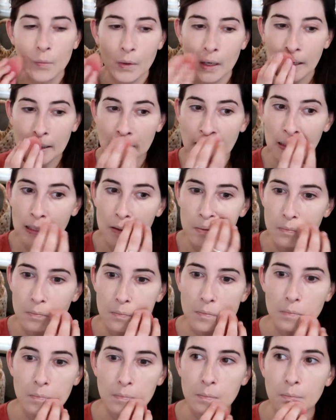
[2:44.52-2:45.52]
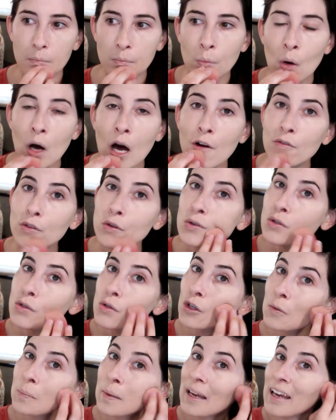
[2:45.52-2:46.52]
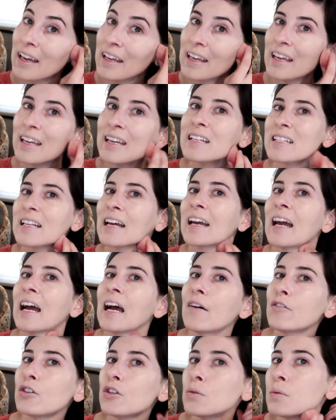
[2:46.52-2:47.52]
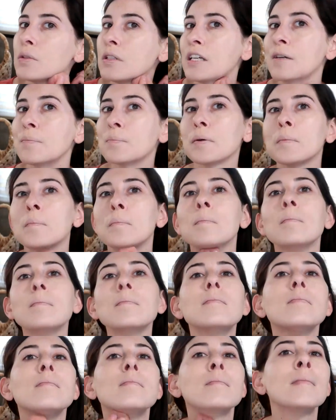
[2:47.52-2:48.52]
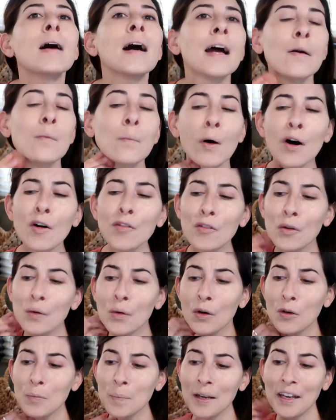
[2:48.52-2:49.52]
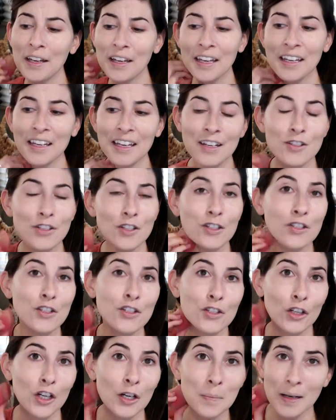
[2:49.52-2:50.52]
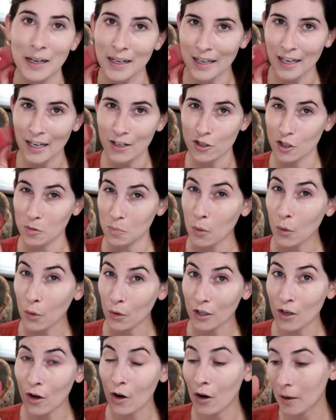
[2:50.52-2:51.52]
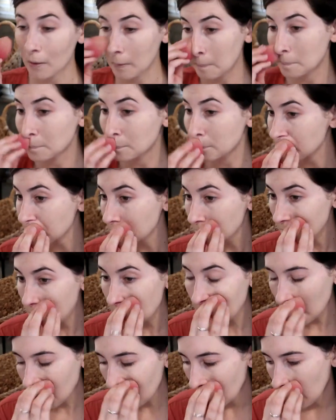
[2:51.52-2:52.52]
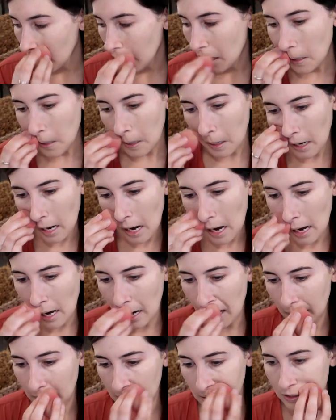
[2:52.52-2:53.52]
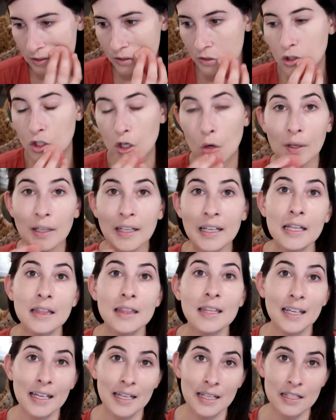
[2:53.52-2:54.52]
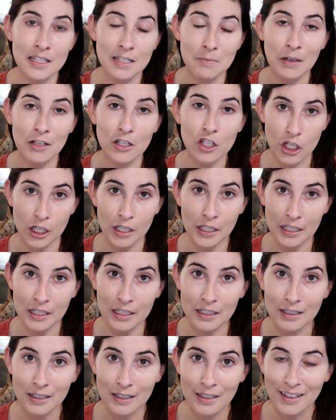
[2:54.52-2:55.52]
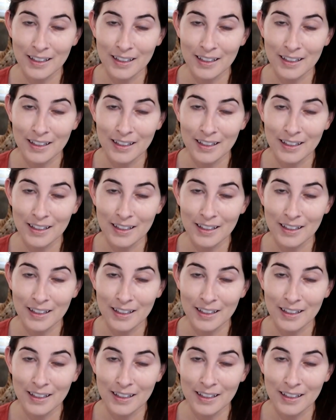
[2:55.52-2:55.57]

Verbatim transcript: I eat waffles or pancakes, I have to dip my waffle or pancake into the syrup. I can't just pour it on. I don't eat the ends of my chicken.